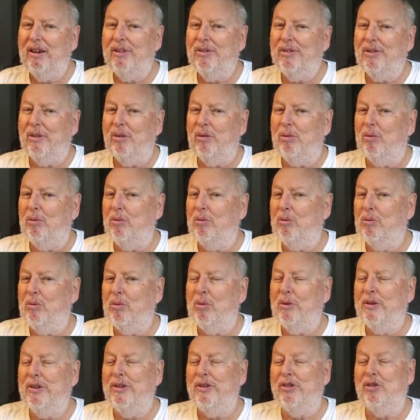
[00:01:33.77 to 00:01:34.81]
So
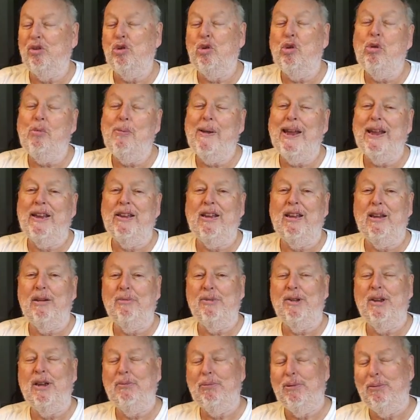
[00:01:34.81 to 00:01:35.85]
where this dual band
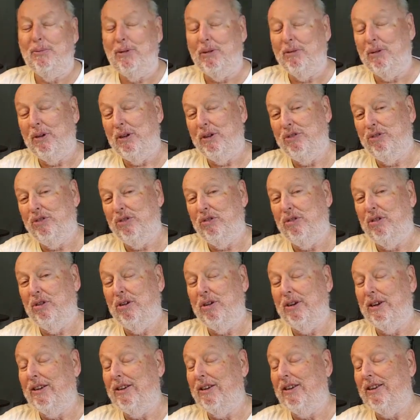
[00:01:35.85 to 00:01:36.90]
comes up, I'm not really
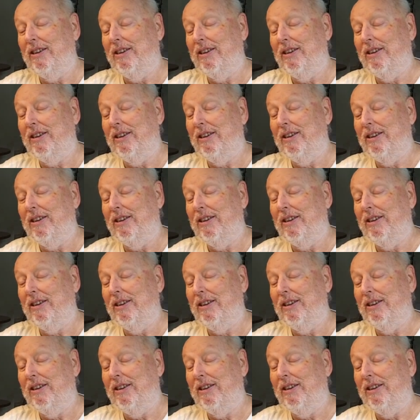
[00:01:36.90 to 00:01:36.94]
sure.